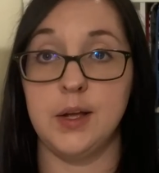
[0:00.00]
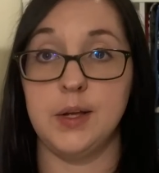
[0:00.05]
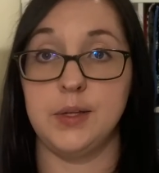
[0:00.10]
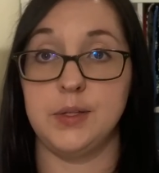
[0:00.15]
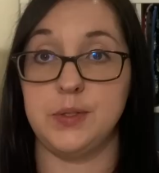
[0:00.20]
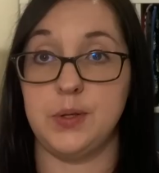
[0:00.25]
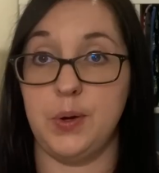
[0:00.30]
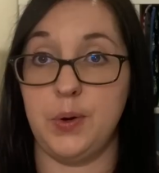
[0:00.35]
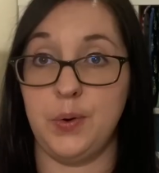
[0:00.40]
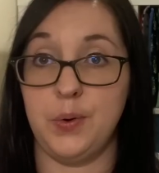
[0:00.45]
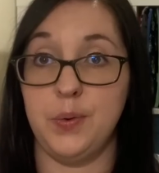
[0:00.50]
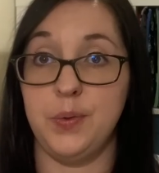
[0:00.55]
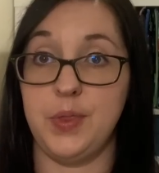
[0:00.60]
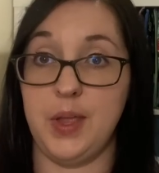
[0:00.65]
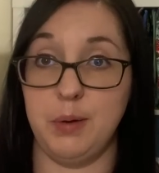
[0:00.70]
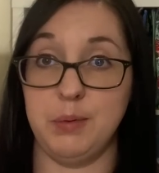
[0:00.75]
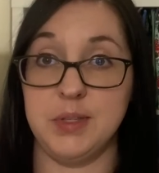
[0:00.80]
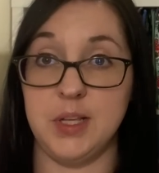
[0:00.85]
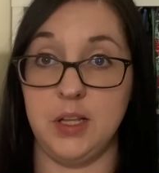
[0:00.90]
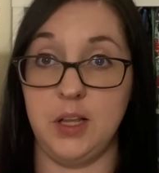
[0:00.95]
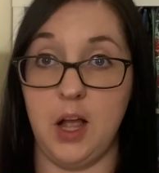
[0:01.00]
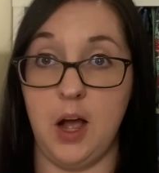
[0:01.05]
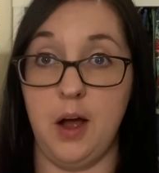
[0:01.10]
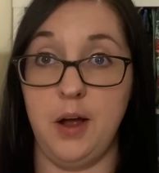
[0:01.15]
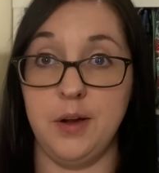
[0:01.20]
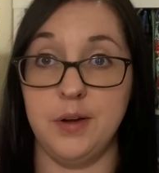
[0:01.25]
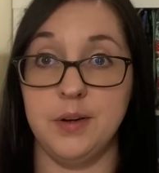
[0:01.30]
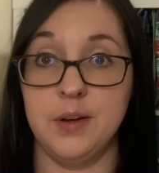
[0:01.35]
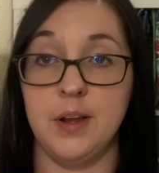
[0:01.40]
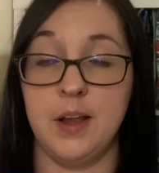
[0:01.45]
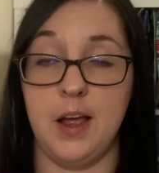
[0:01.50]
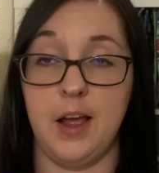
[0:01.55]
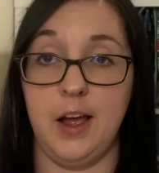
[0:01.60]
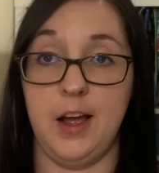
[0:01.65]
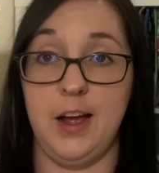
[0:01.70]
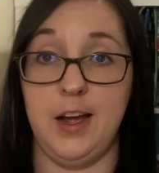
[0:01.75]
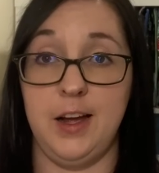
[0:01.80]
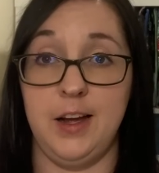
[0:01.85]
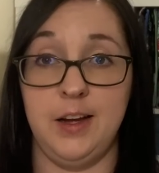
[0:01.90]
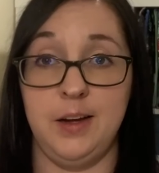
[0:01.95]
So that was a lot.
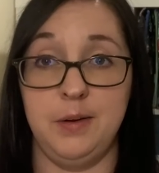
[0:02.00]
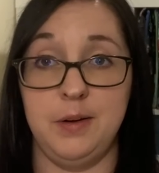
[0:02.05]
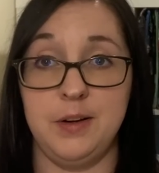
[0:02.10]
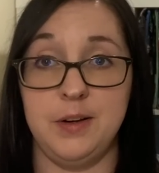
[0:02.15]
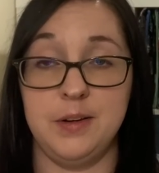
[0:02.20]
Uh,